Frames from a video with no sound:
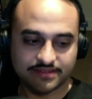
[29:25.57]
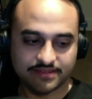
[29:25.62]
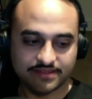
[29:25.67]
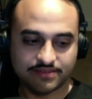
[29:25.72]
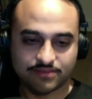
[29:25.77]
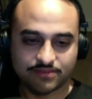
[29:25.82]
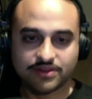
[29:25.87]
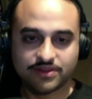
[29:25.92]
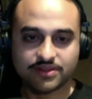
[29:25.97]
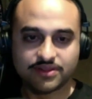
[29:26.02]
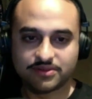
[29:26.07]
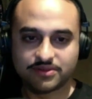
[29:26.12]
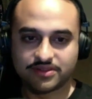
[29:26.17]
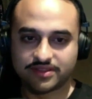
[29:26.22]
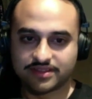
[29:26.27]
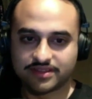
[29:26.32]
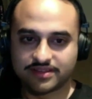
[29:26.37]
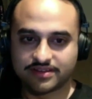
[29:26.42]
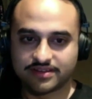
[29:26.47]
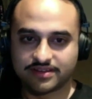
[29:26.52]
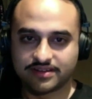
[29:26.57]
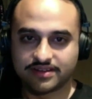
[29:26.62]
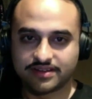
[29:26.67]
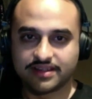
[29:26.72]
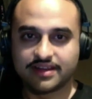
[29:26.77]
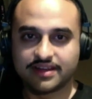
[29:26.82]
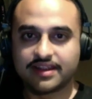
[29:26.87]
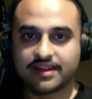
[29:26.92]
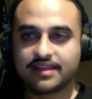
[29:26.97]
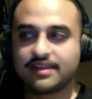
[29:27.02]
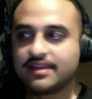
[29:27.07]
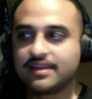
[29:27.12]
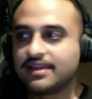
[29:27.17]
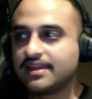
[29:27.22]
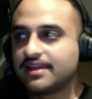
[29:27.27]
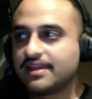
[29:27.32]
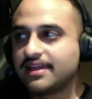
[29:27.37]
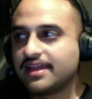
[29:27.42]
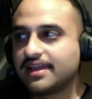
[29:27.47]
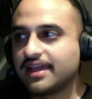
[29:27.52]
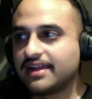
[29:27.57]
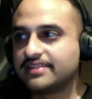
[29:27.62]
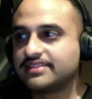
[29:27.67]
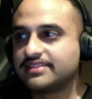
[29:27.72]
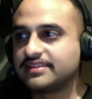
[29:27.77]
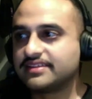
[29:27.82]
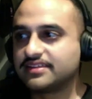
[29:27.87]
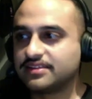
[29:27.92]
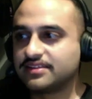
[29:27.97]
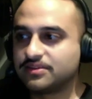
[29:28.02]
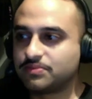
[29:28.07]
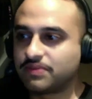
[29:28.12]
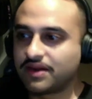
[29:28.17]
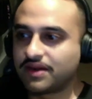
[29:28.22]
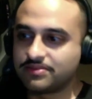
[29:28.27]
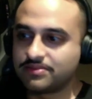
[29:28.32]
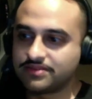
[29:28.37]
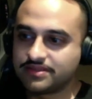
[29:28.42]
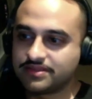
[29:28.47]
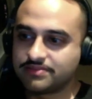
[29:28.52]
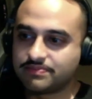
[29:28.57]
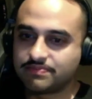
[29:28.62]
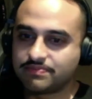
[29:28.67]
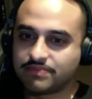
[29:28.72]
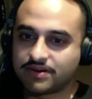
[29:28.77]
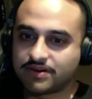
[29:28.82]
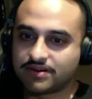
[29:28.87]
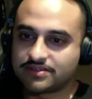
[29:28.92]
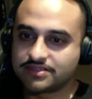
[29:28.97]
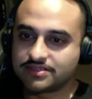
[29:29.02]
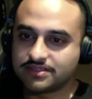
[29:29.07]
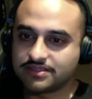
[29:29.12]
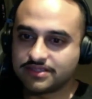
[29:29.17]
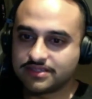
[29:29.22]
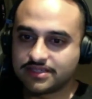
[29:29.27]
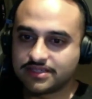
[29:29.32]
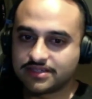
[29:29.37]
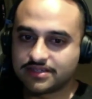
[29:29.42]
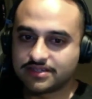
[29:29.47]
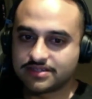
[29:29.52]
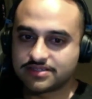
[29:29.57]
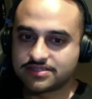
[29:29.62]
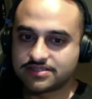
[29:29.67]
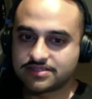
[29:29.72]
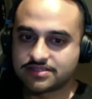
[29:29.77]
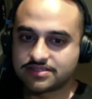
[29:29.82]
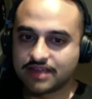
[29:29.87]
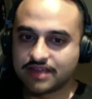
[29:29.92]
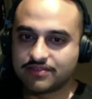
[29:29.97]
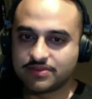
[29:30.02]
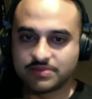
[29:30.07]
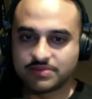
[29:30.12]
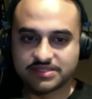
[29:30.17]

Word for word: Really, really good, and I think probably partly because everybody's